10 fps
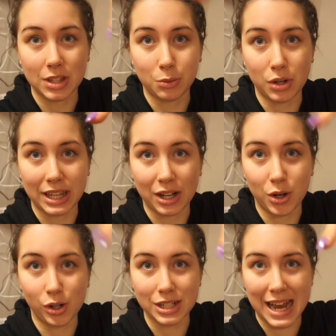what are they
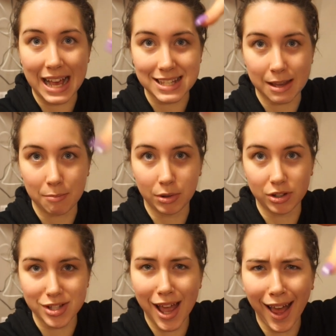called, at
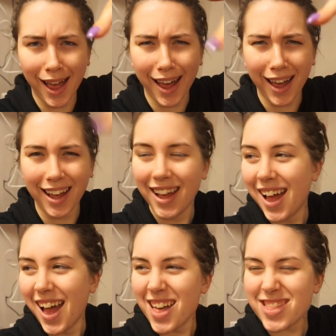symbols.
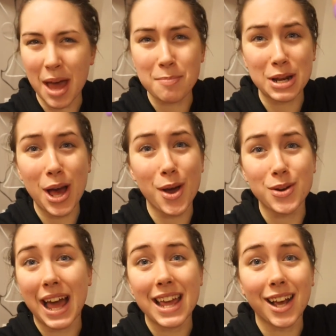Below,
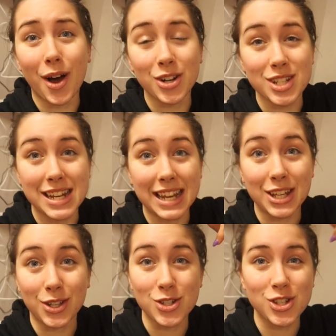like
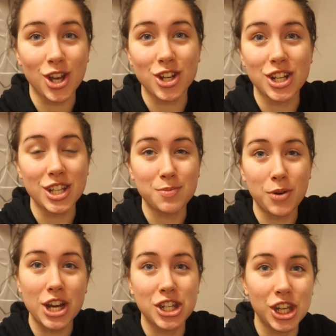honestly, you're such an
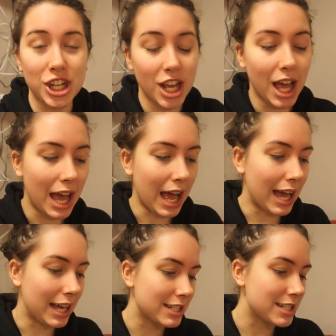inspiration.
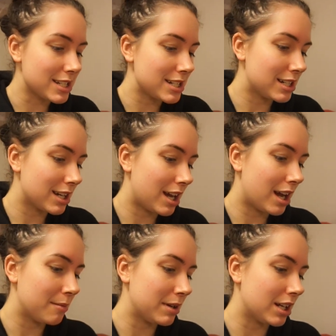And
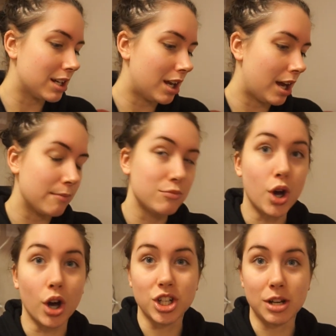I mean, I'm
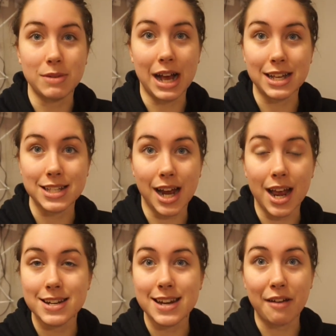not a gymnast.
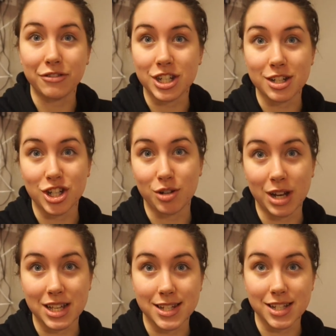I never did
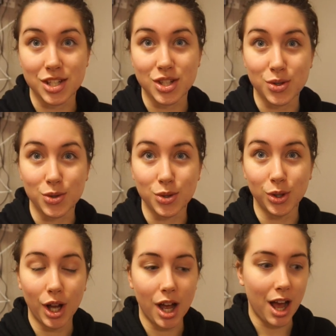gymnastics at
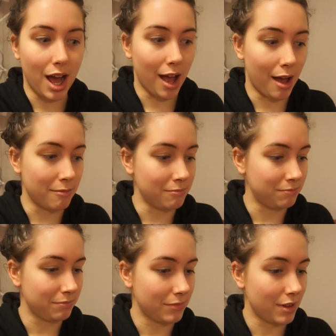school.
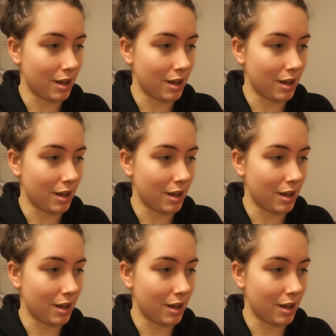I